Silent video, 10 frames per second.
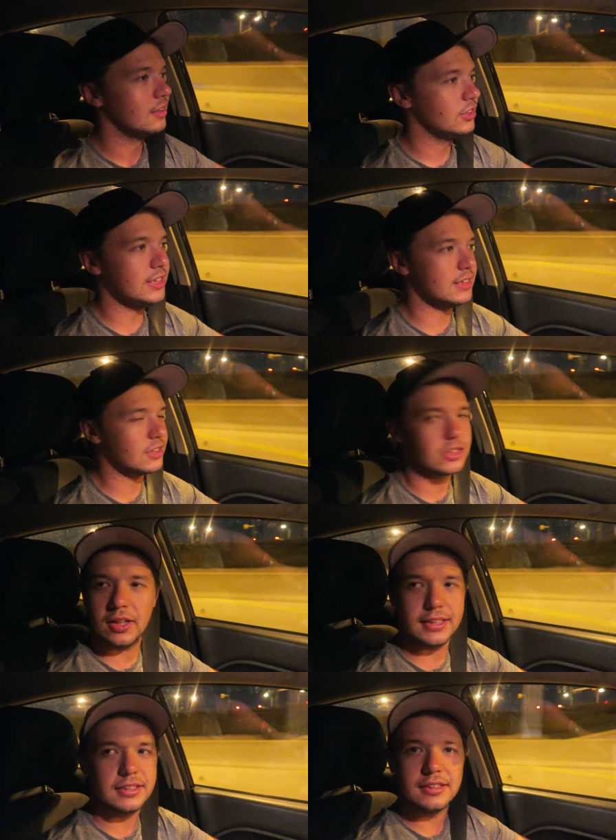Jesus
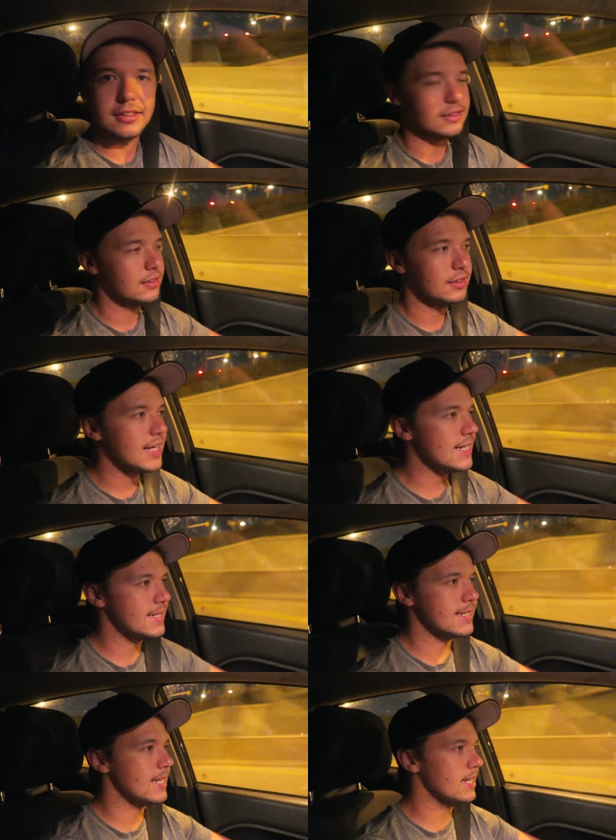Christ. Kids
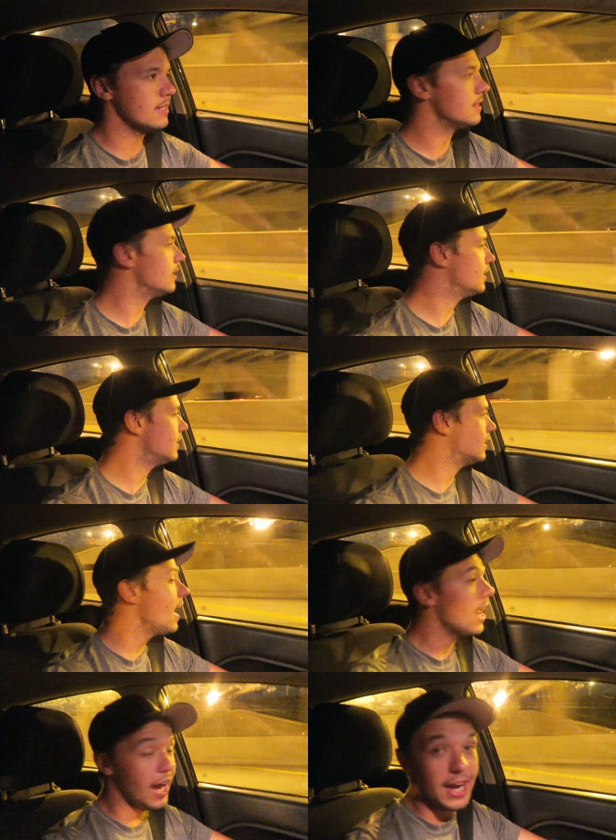these days.
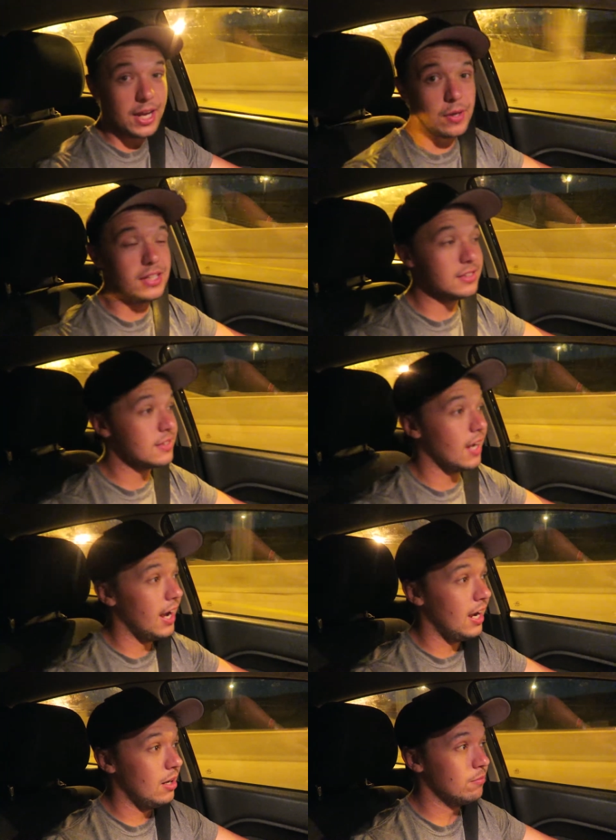Anyways,
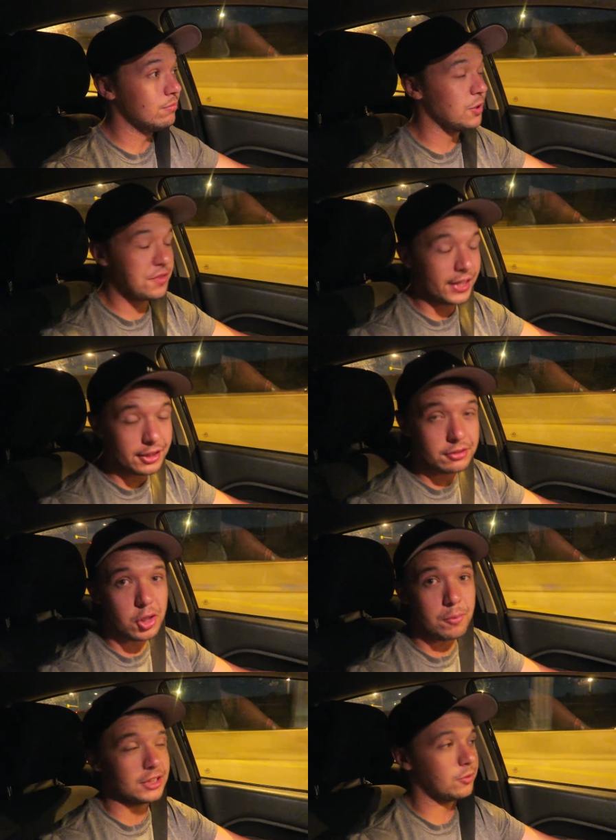so thank you
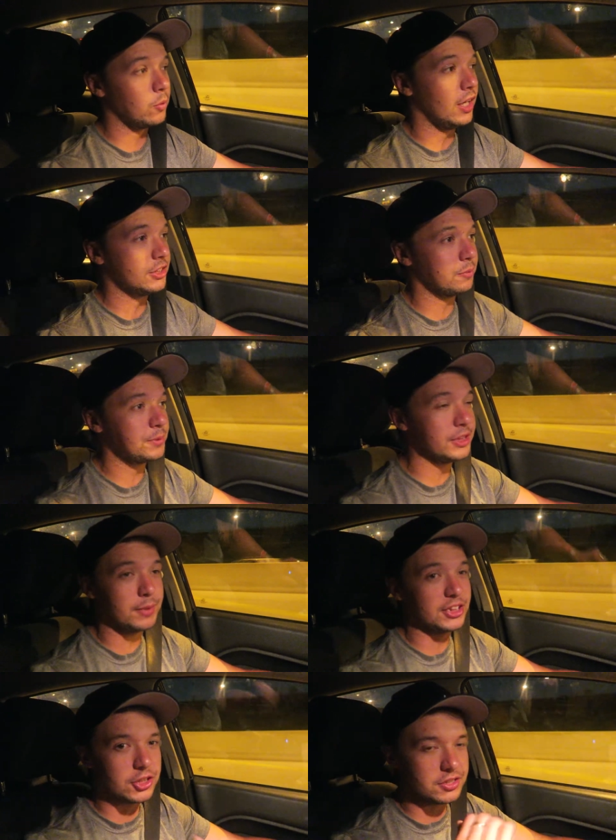so much for watching. Please
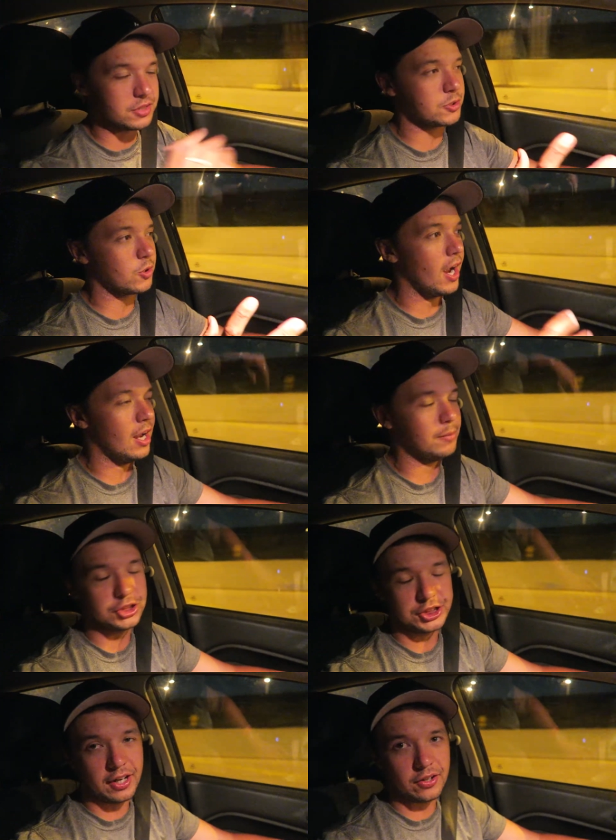make sure to subscribe
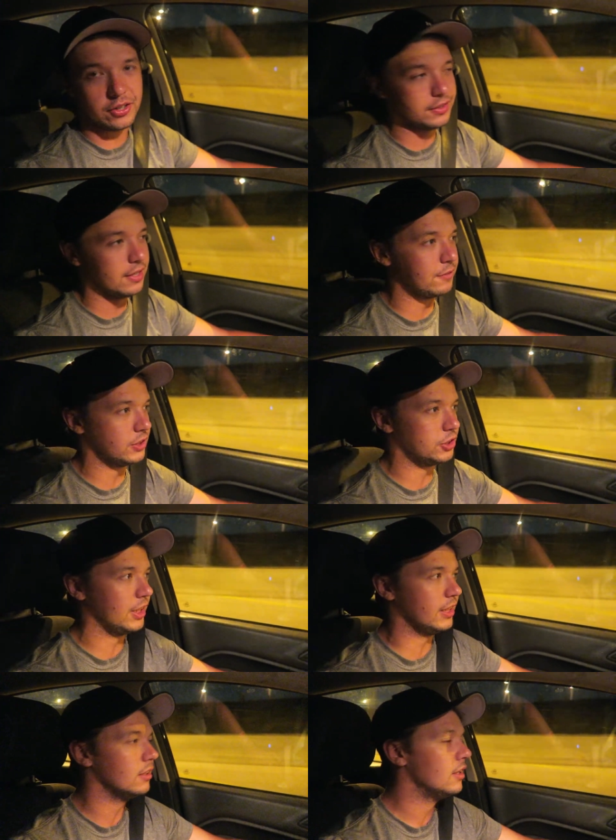and share and all that fun shit.